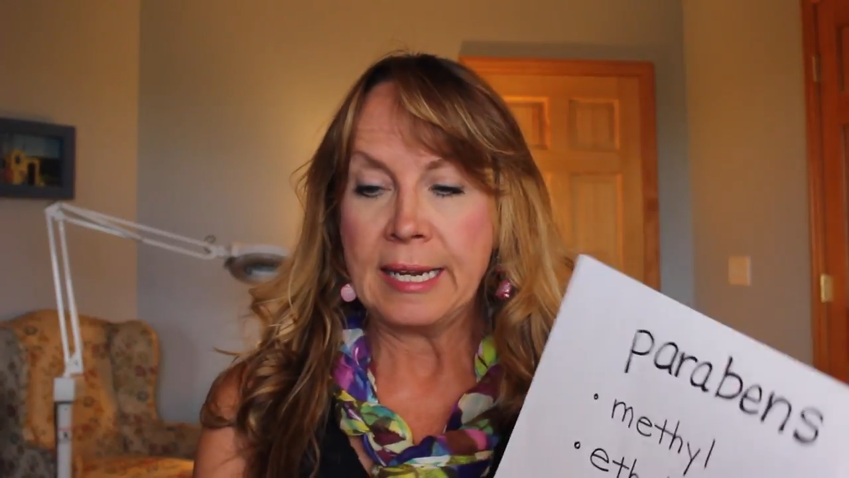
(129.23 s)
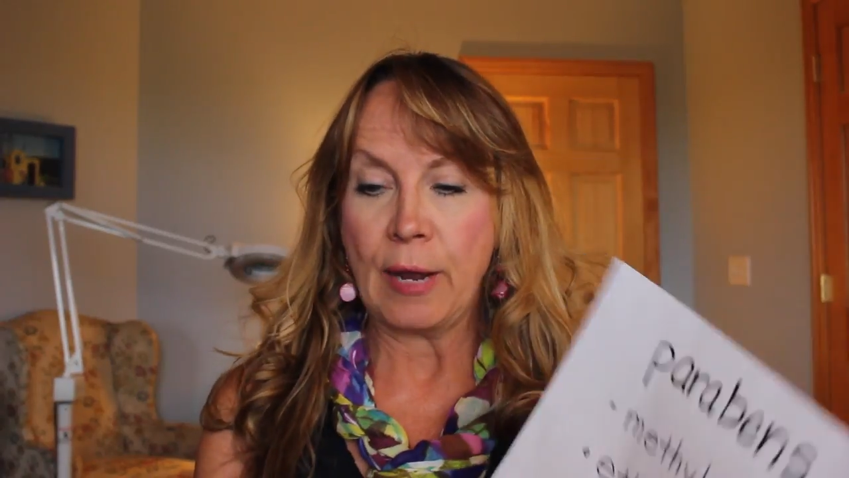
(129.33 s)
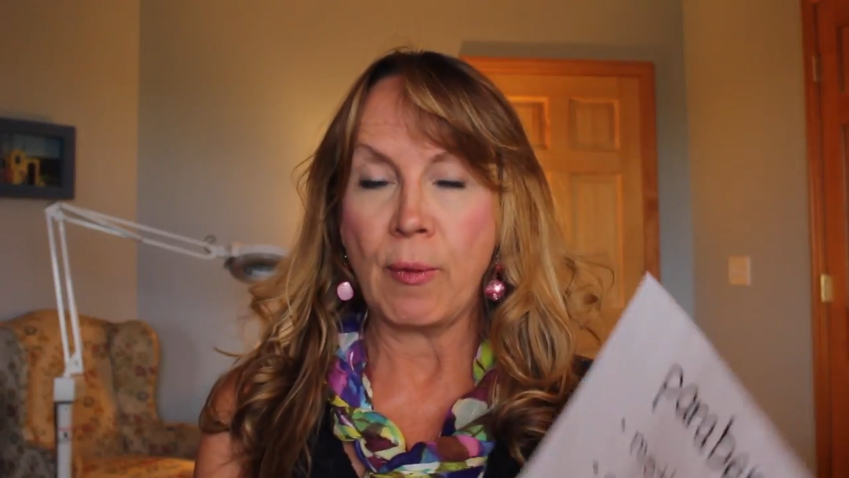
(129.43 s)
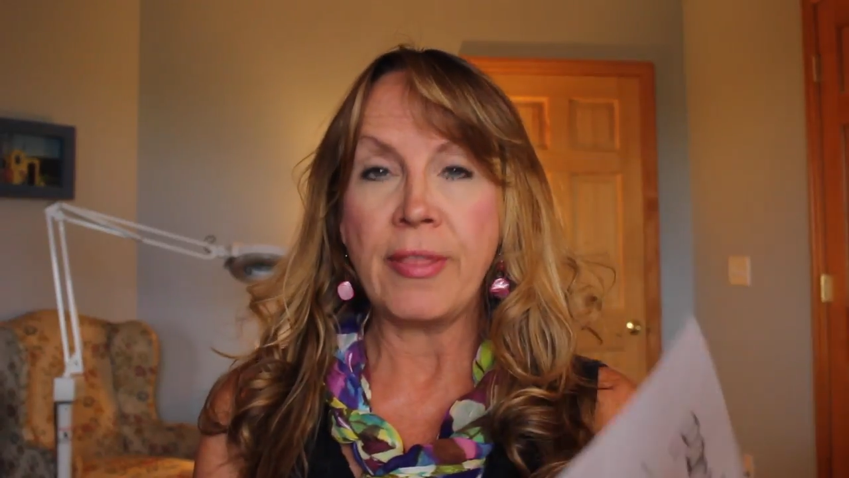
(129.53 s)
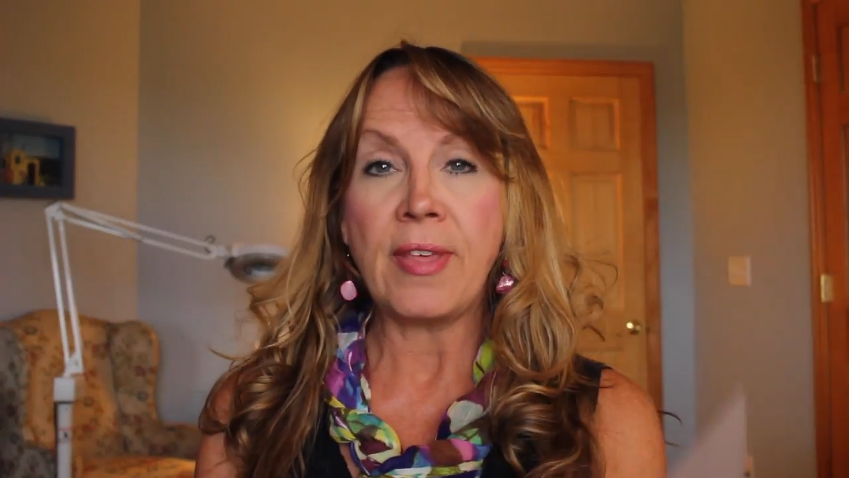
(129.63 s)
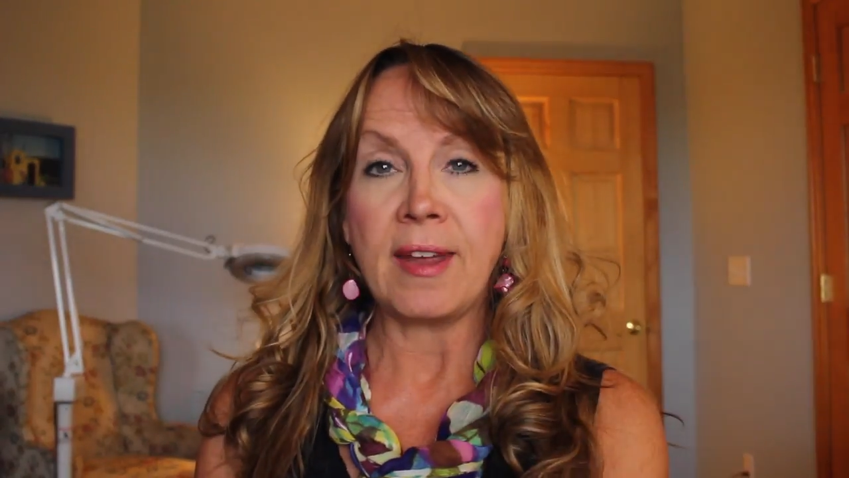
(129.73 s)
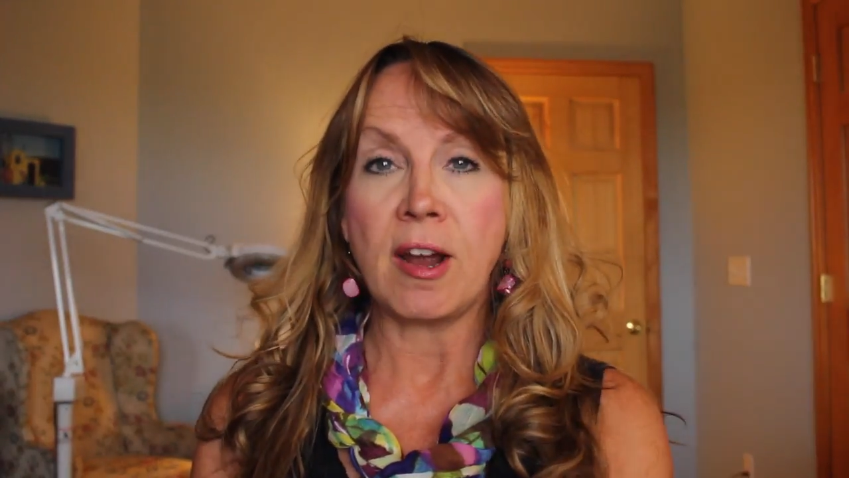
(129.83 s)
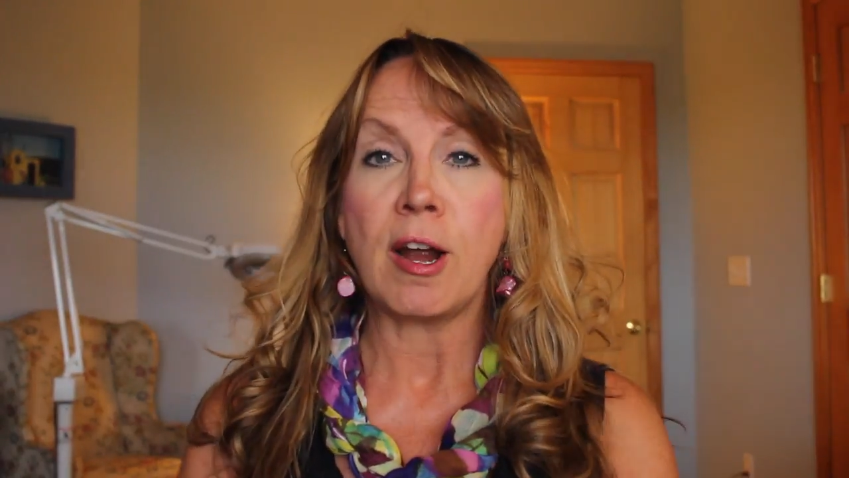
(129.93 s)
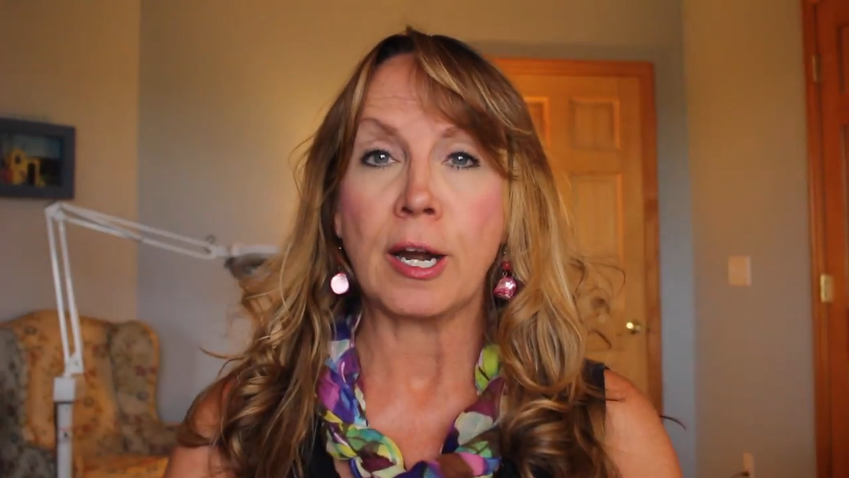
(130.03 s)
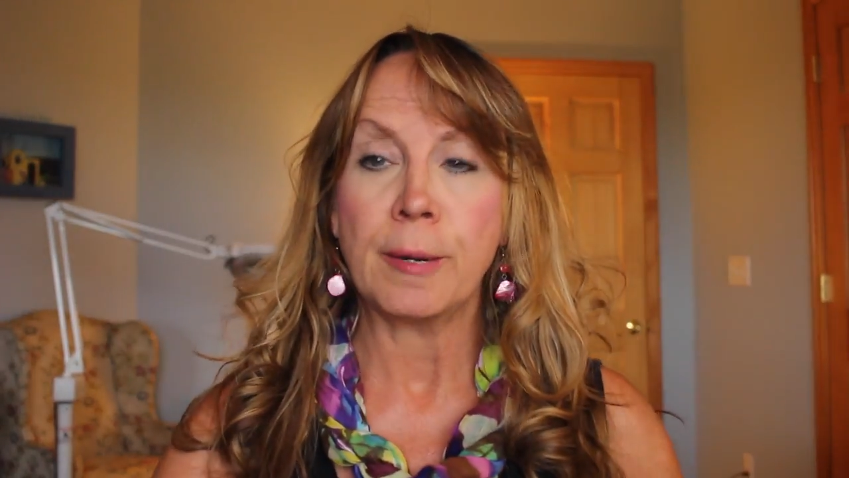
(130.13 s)
Now what they
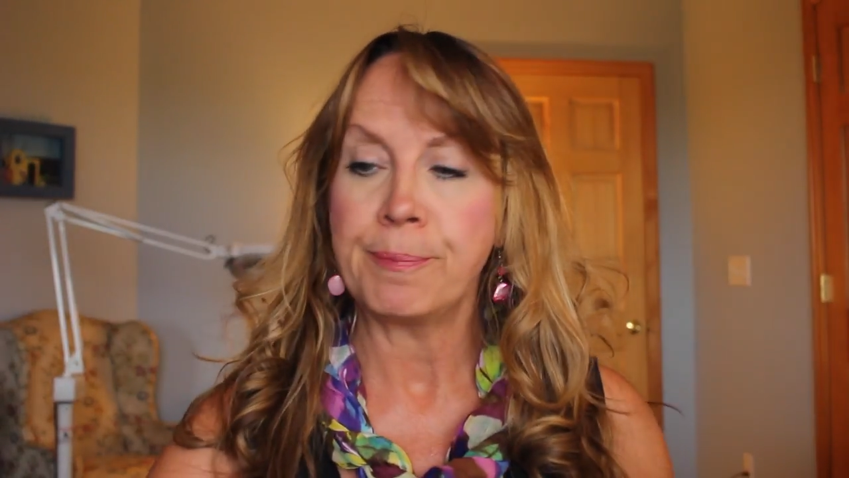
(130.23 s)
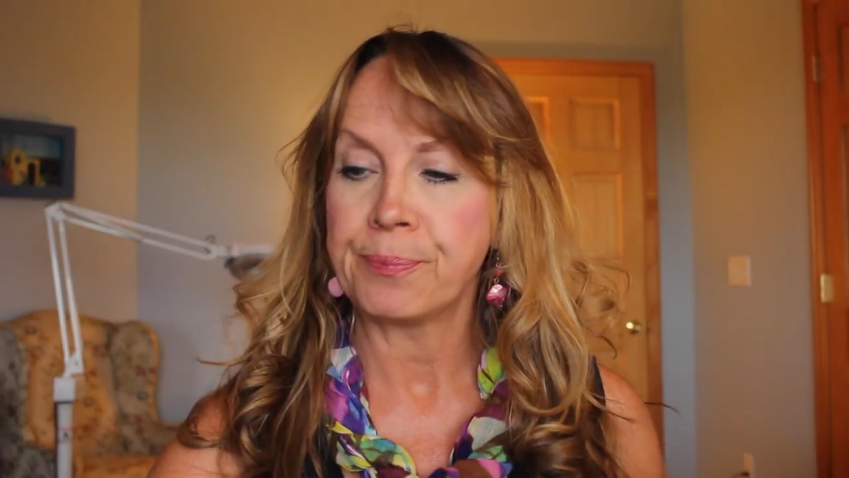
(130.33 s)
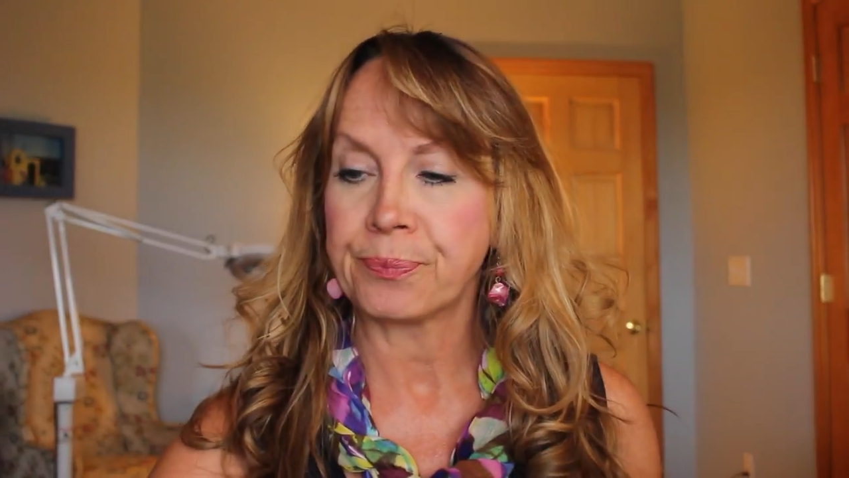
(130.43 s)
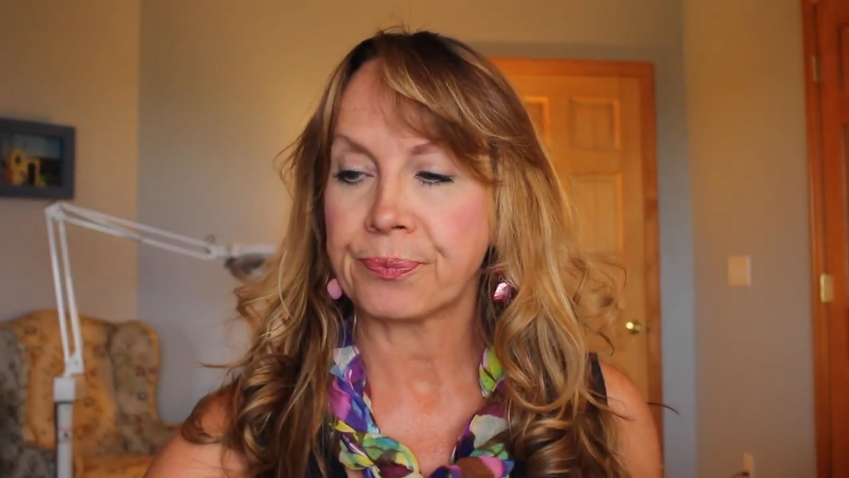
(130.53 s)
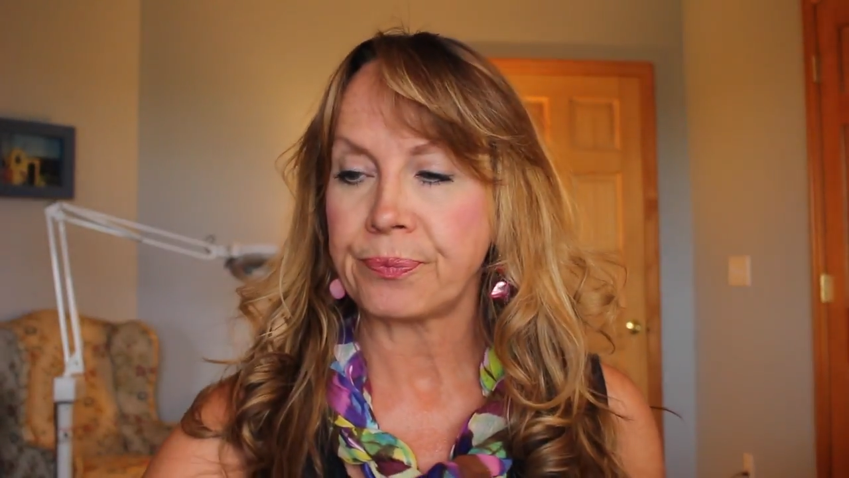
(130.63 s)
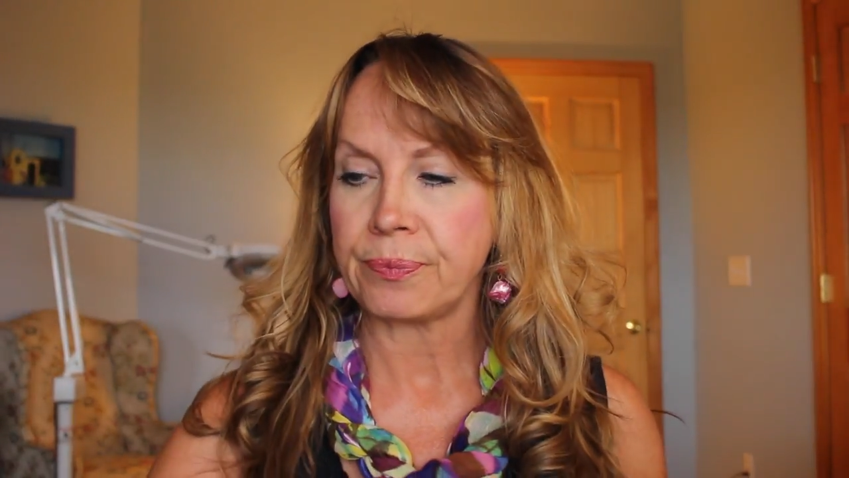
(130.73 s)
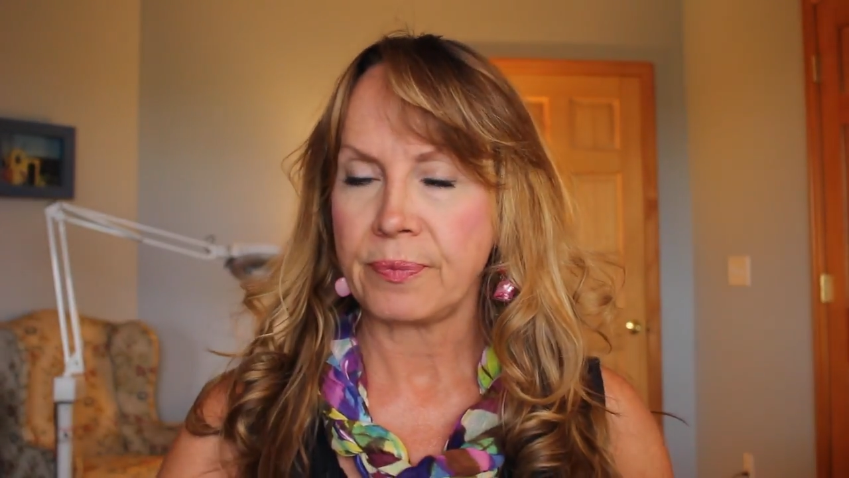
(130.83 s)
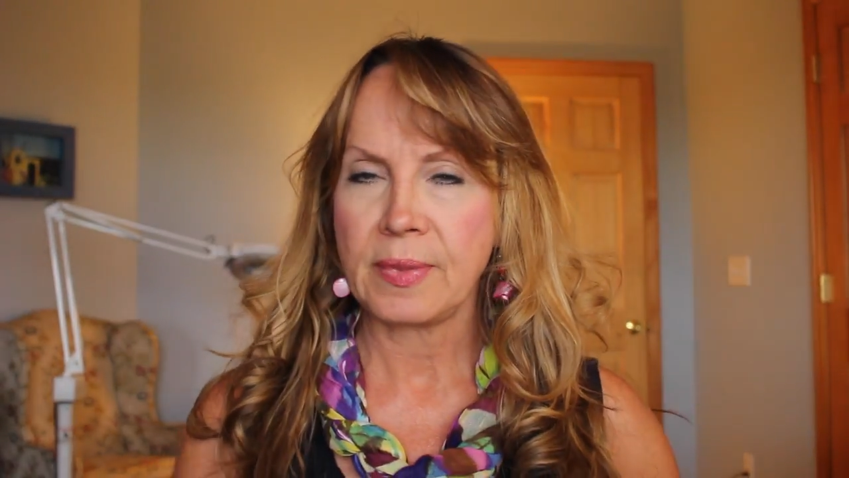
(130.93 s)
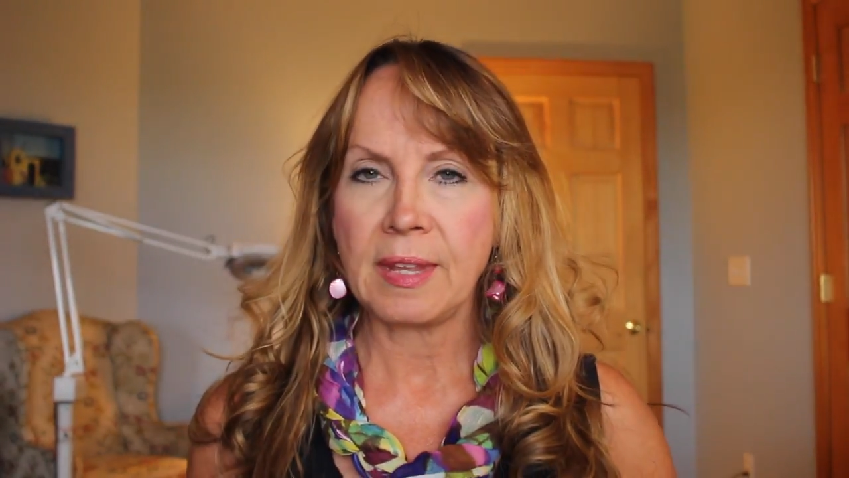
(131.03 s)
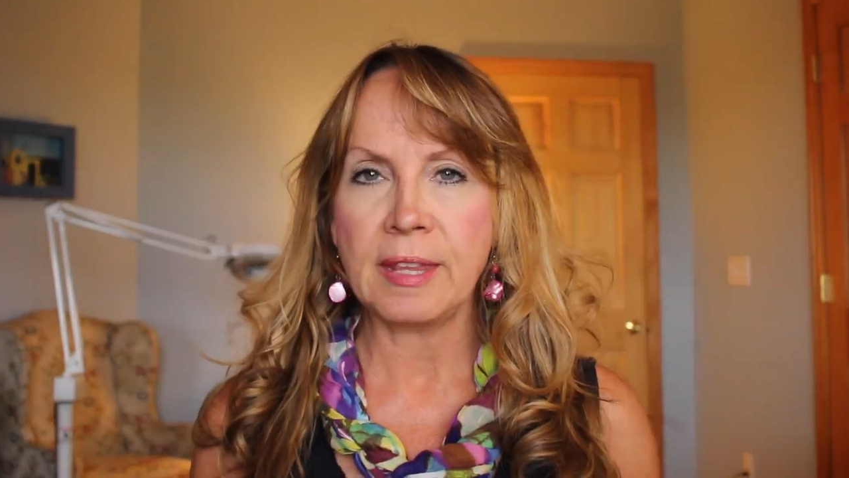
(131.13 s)
are,
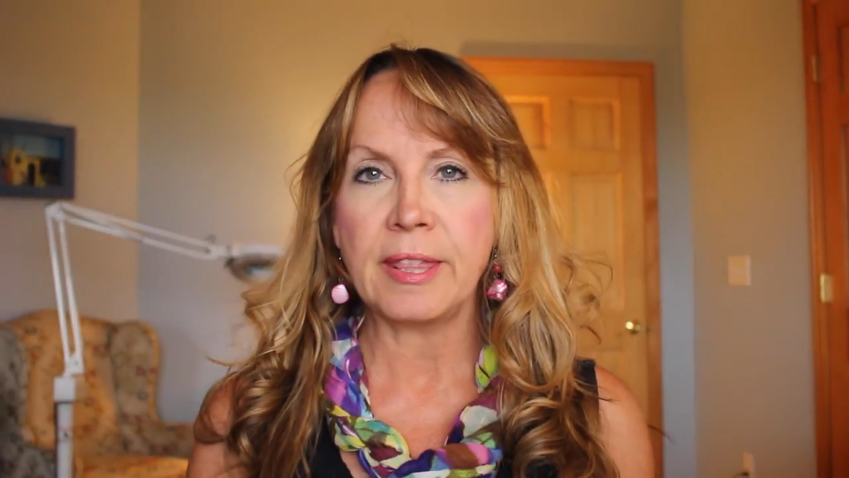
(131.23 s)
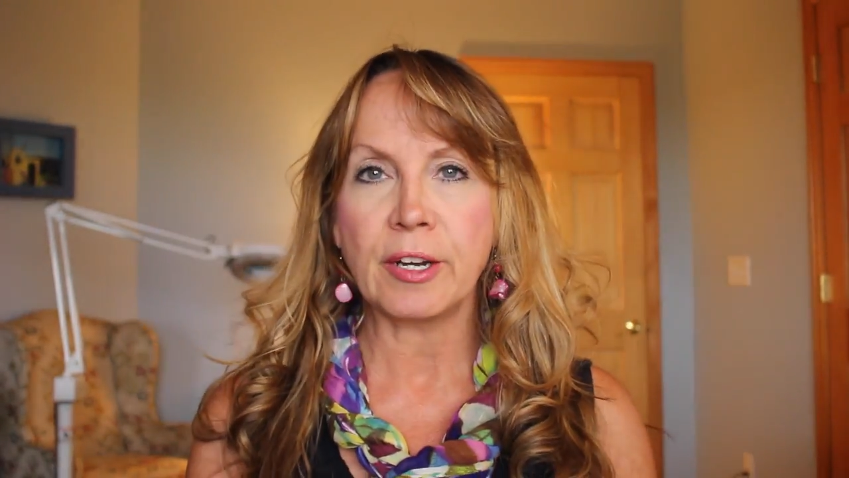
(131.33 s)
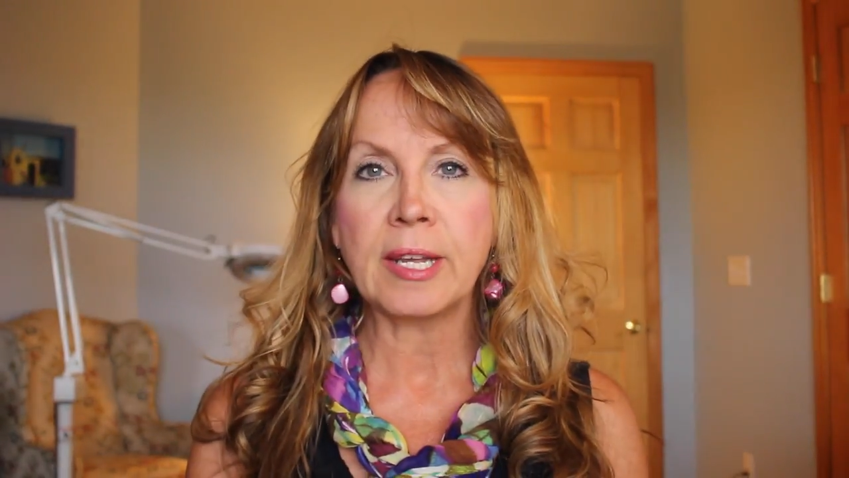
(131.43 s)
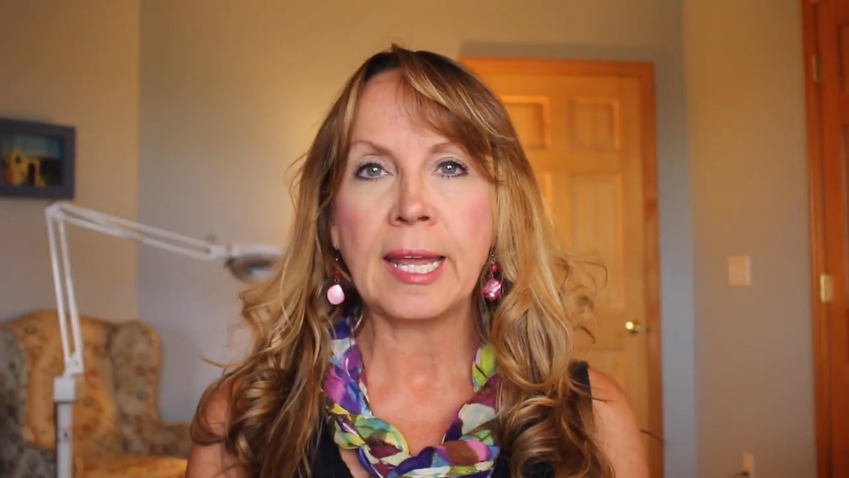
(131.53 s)
they're